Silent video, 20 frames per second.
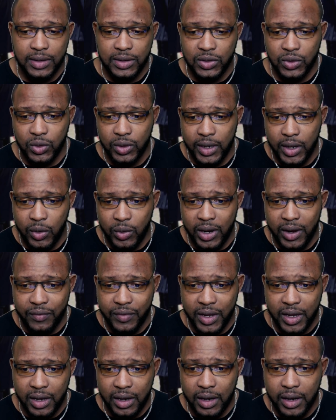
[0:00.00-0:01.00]
So they would have
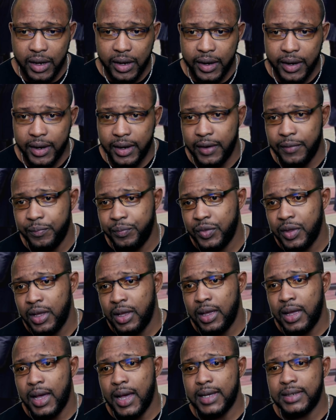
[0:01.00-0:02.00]
declared
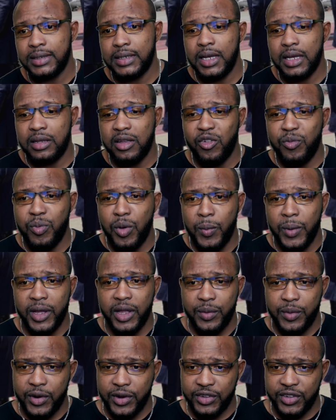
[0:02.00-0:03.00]
a state of public
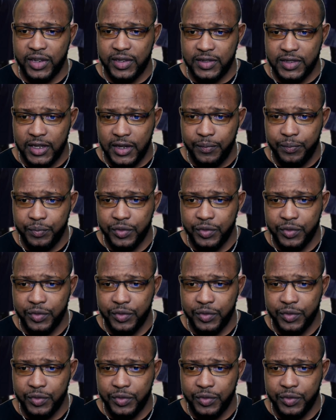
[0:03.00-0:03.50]
emergency.